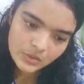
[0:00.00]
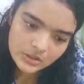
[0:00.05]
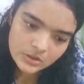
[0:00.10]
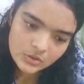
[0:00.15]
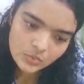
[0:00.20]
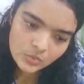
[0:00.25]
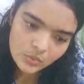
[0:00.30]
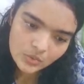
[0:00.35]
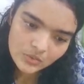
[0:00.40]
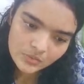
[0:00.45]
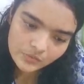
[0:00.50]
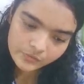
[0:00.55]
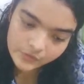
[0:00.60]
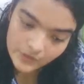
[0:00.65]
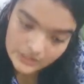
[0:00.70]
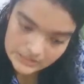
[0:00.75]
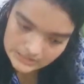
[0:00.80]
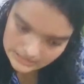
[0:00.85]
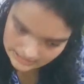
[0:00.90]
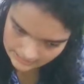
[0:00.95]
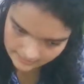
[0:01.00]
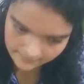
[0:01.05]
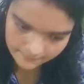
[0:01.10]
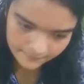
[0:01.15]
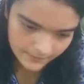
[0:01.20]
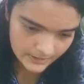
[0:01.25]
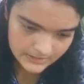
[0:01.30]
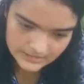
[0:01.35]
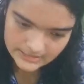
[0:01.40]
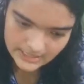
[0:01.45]
to firstly
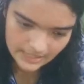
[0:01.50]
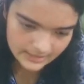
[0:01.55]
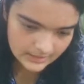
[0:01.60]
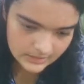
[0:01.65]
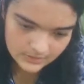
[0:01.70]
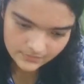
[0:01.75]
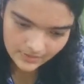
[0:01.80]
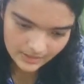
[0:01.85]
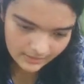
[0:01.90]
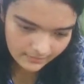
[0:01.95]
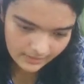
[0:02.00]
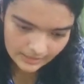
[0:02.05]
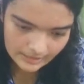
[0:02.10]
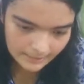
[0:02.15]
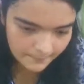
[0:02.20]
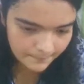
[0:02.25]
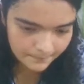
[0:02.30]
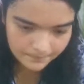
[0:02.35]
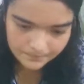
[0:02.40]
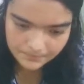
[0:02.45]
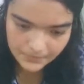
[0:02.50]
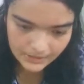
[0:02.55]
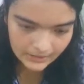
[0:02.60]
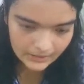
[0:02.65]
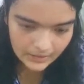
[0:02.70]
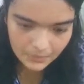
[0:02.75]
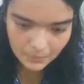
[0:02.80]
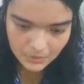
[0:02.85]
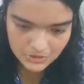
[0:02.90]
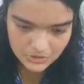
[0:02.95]
at its very
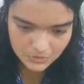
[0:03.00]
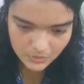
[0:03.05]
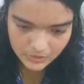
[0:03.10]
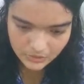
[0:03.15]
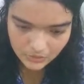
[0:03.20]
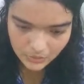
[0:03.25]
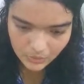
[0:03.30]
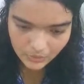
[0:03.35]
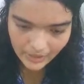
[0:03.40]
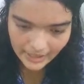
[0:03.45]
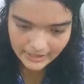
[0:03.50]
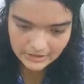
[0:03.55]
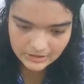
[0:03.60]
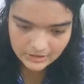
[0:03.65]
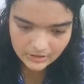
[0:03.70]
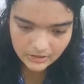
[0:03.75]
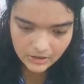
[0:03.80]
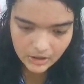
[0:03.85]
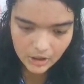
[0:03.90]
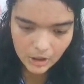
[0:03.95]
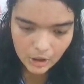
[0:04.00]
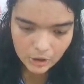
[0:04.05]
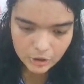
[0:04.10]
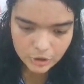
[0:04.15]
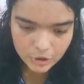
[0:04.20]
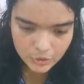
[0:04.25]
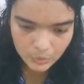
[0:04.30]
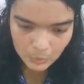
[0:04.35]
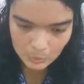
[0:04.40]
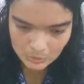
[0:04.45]
beginning, we're just going to go right here,
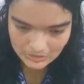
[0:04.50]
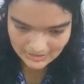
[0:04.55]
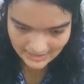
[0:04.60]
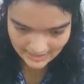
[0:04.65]
choose an